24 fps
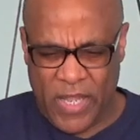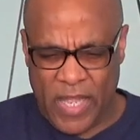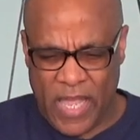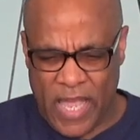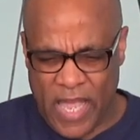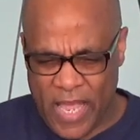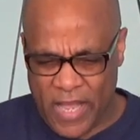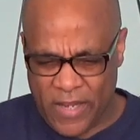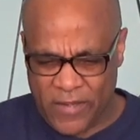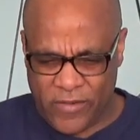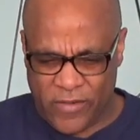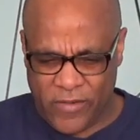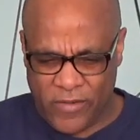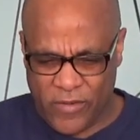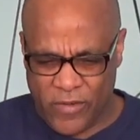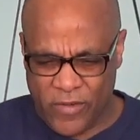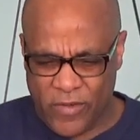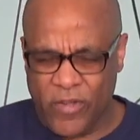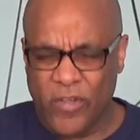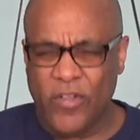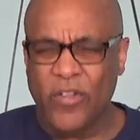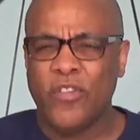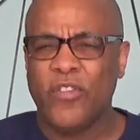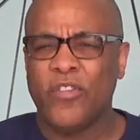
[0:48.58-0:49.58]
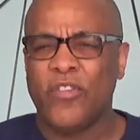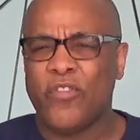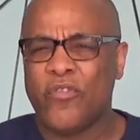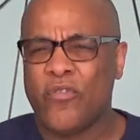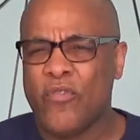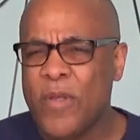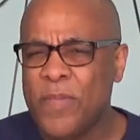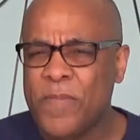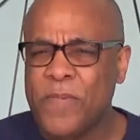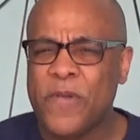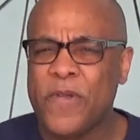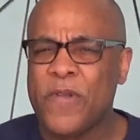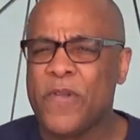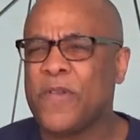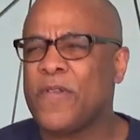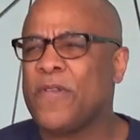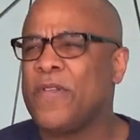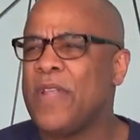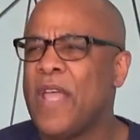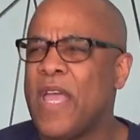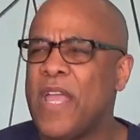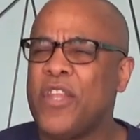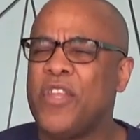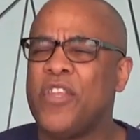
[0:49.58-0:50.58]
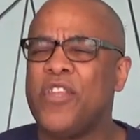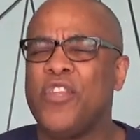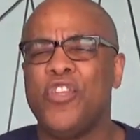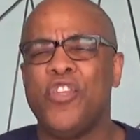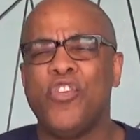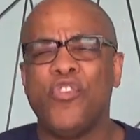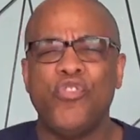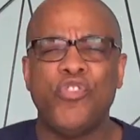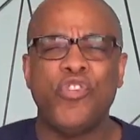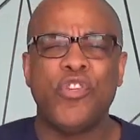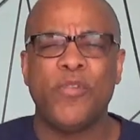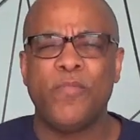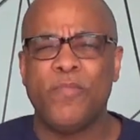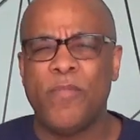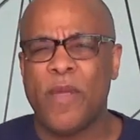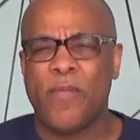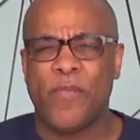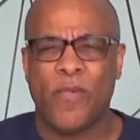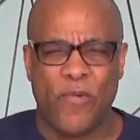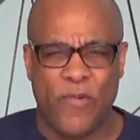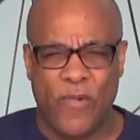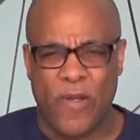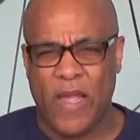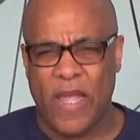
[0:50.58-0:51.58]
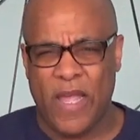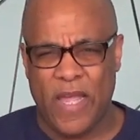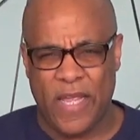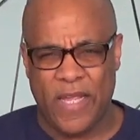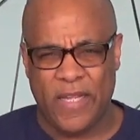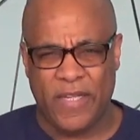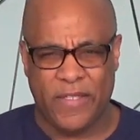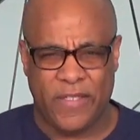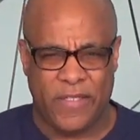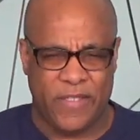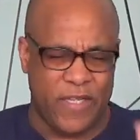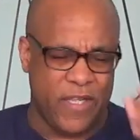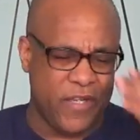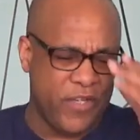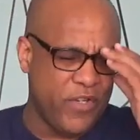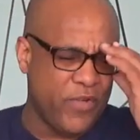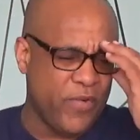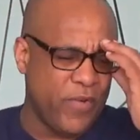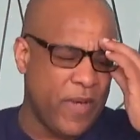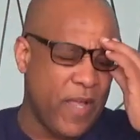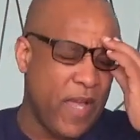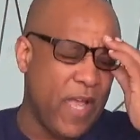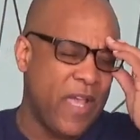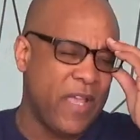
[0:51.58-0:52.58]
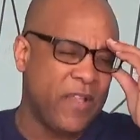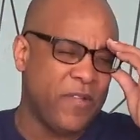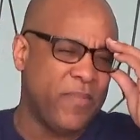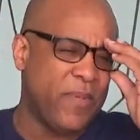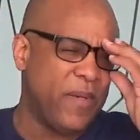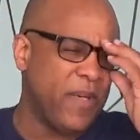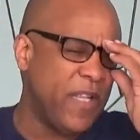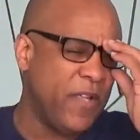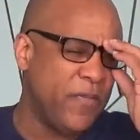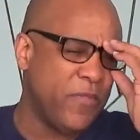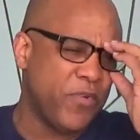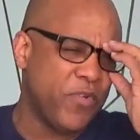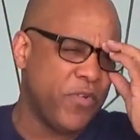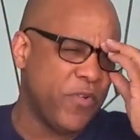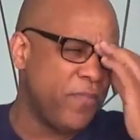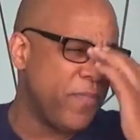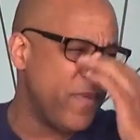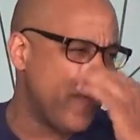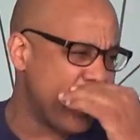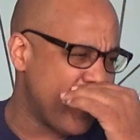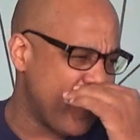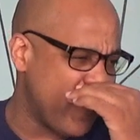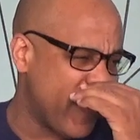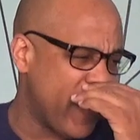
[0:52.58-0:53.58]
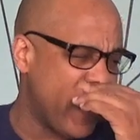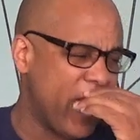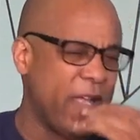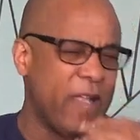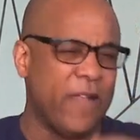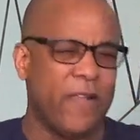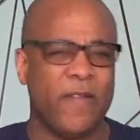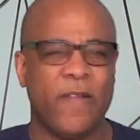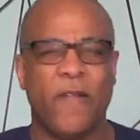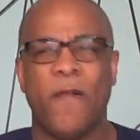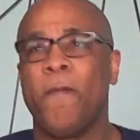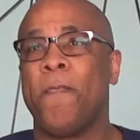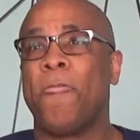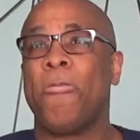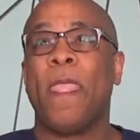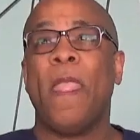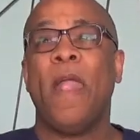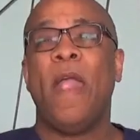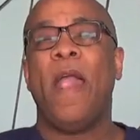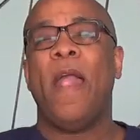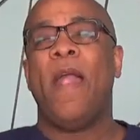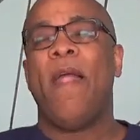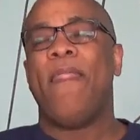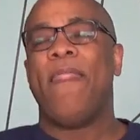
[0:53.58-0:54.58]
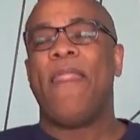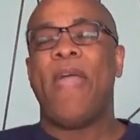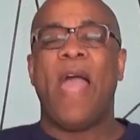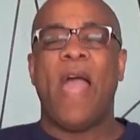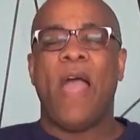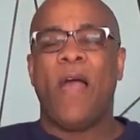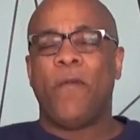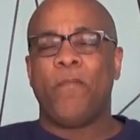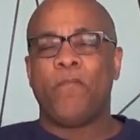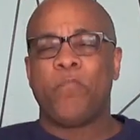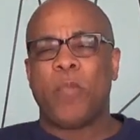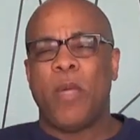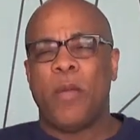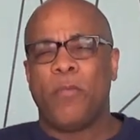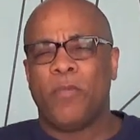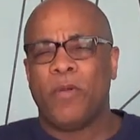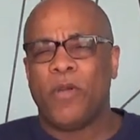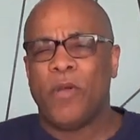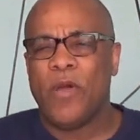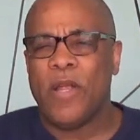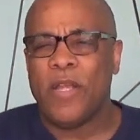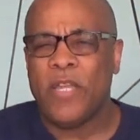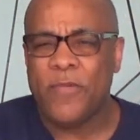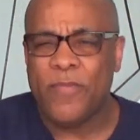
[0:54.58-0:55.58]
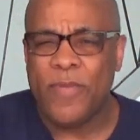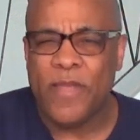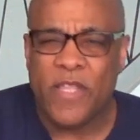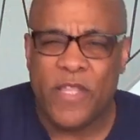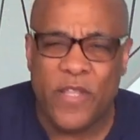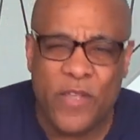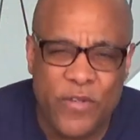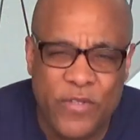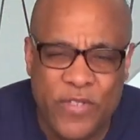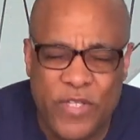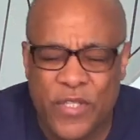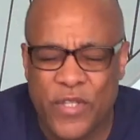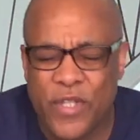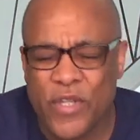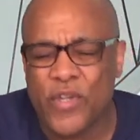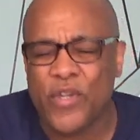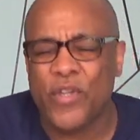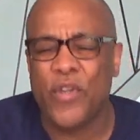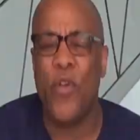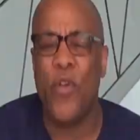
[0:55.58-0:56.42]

as scriptures that you should memorize, that you and I as believers should memorize. Now, I'm going to be using the good